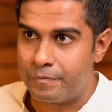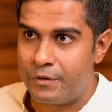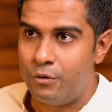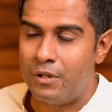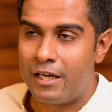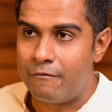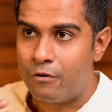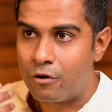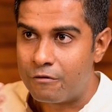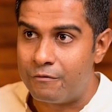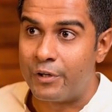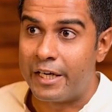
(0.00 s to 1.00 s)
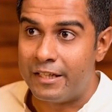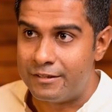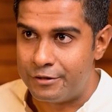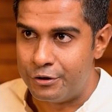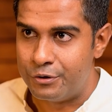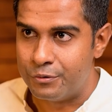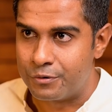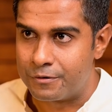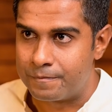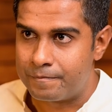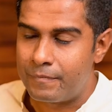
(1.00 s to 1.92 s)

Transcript: You will have a lot of dryness issues.